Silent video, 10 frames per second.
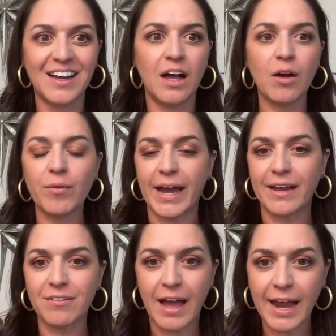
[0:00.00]
All right.
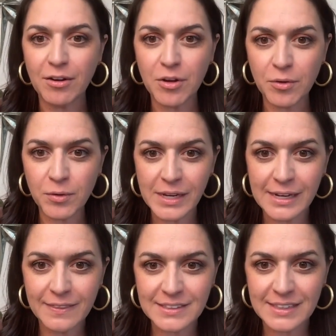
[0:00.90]
I don't know who
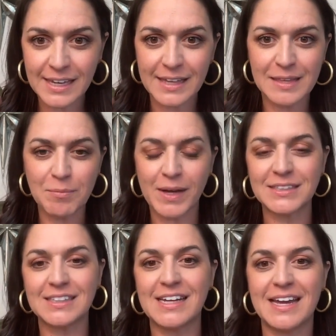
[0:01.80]
needed this kick in the butt
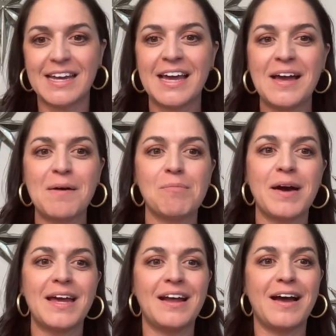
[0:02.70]
today,
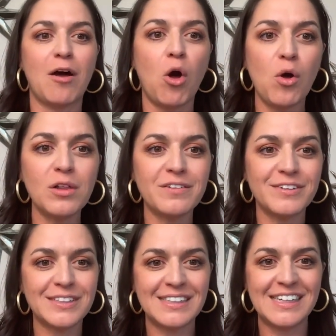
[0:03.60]
but all of
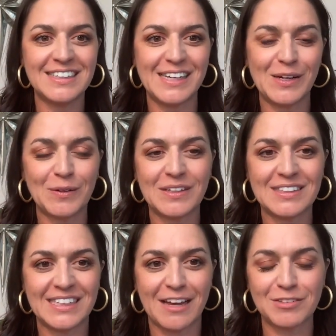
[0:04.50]
us need to hear
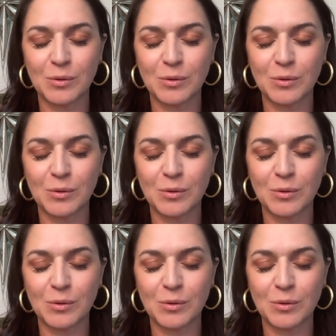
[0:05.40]
this stuff.